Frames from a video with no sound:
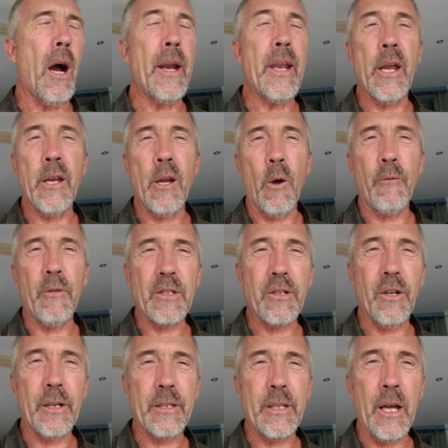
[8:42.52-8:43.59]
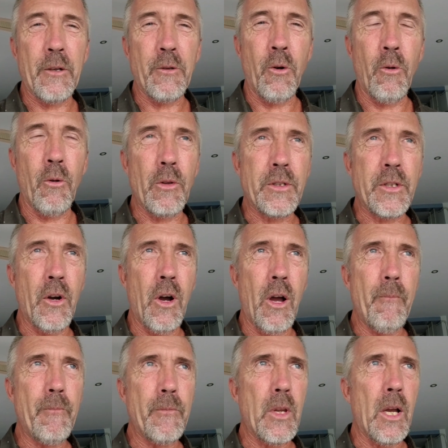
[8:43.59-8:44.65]
I don't know if it's like that all the
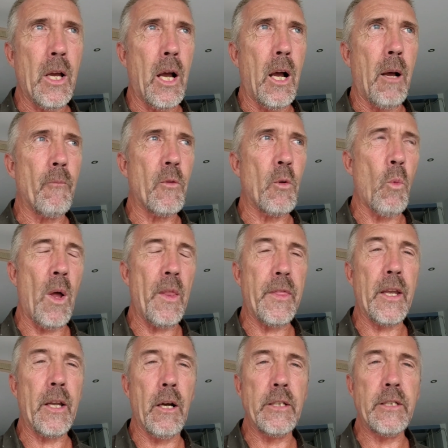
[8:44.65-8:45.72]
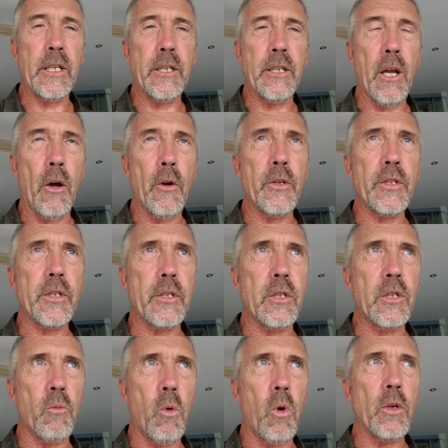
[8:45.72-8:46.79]
time. One thing I did notice
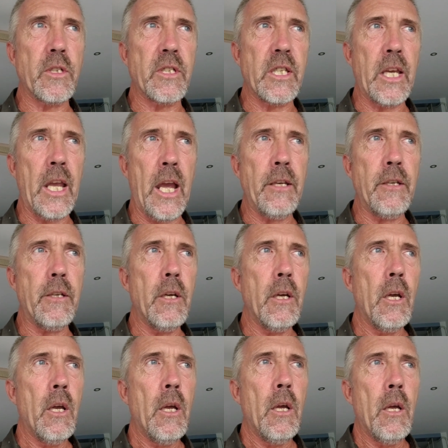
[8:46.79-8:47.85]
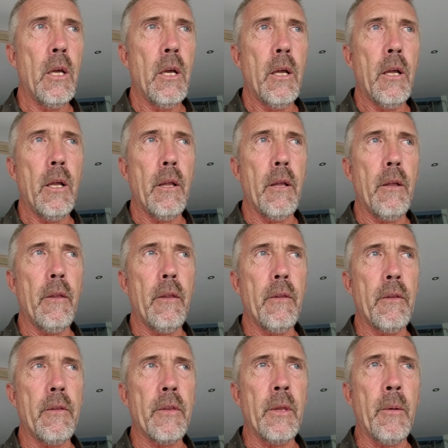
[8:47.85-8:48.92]
towards the end,
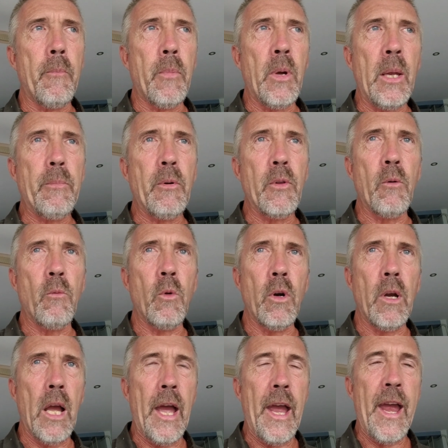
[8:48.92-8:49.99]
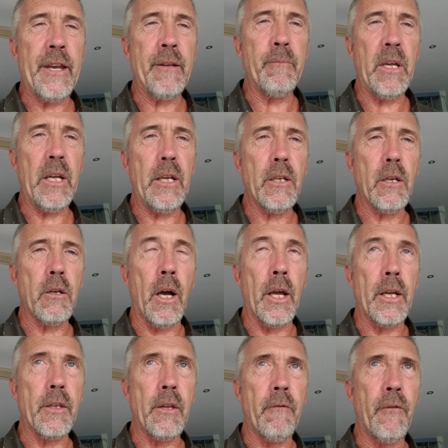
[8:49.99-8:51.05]
the people that were ahead of me,
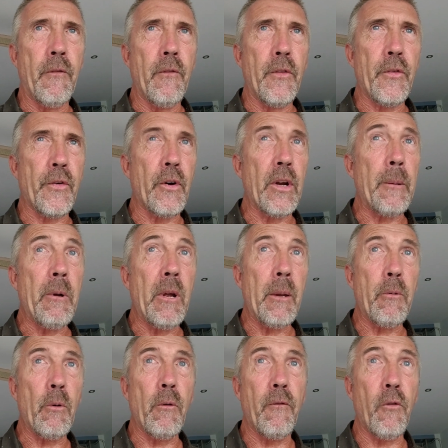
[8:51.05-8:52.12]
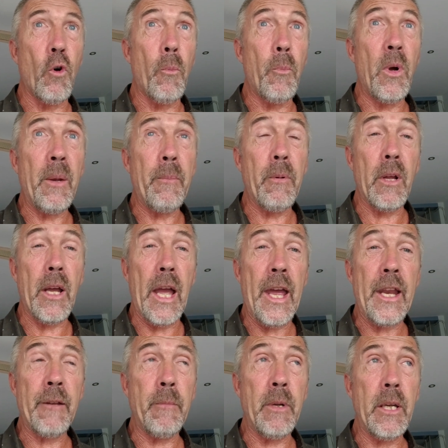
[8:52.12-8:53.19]
like the 4 people
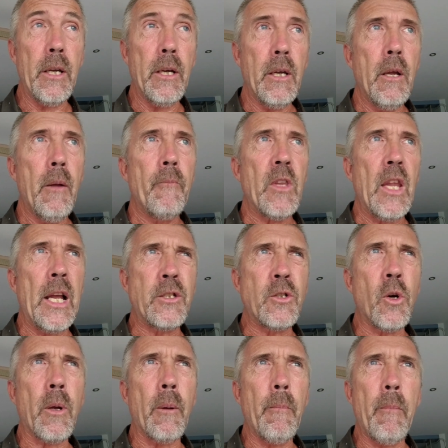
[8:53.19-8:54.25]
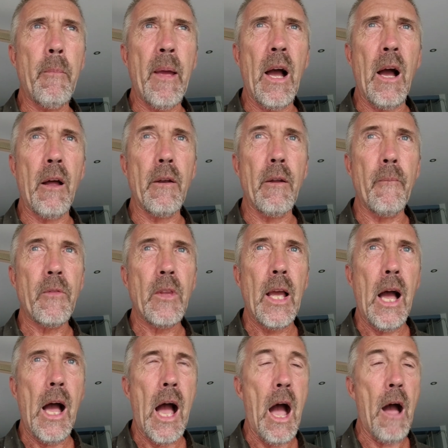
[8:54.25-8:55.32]
ahead of me, it took them about
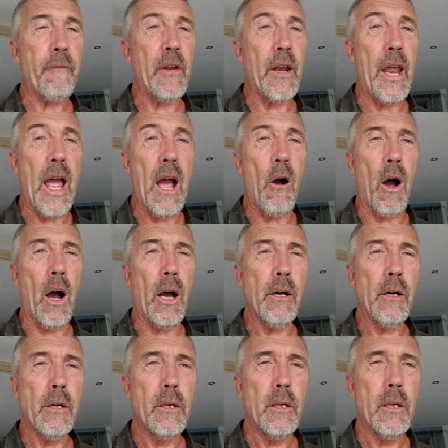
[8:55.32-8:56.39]
half an hour